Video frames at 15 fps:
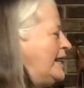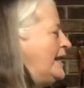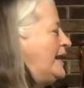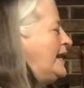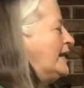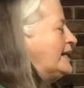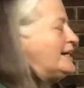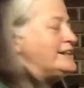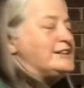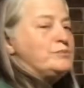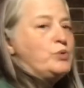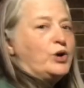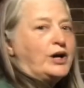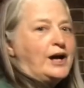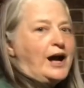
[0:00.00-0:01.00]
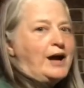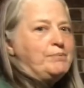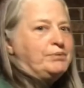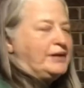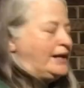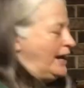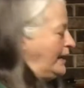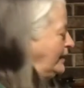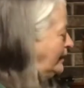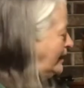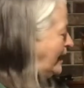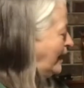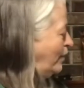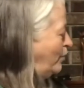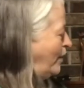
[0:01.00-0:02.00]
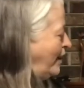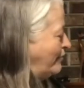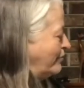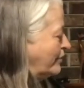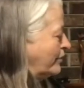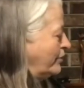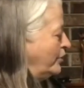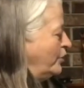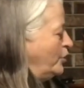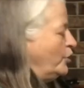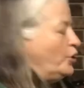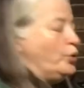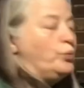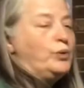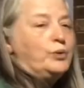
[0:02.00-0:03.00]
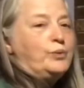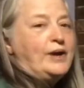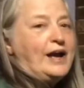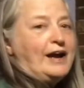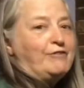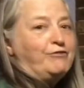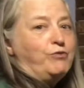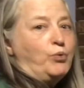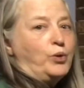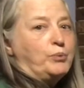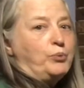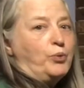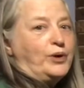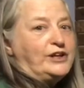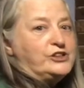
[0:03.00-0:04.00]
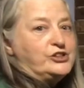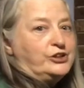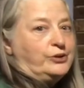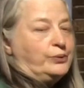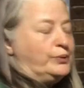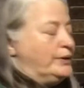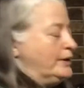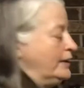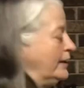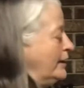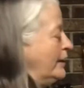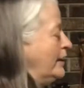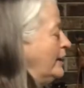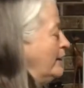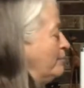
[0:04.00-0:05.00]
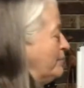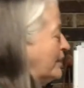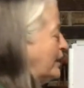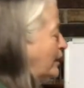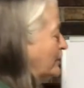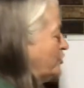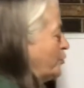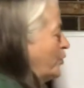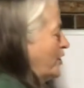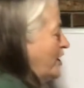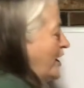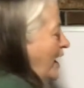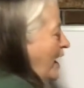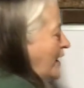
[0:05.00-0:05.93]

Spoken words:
It gets more complicated, however, when we have 4.2, because we're not